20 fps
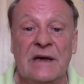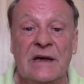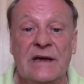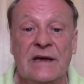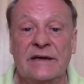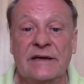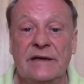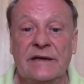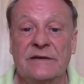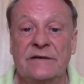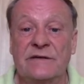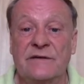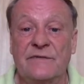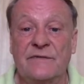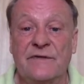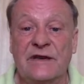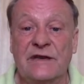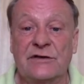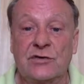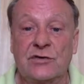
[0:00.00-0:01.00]
against
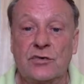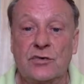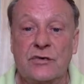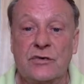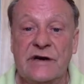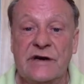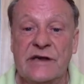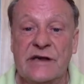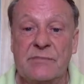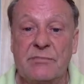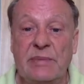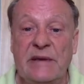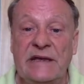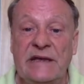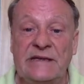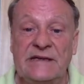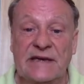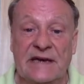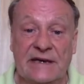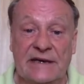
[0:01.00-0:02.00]
Victoria
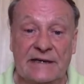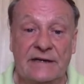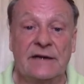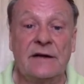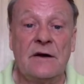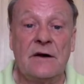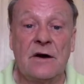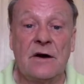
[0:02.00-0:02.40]
Plzeň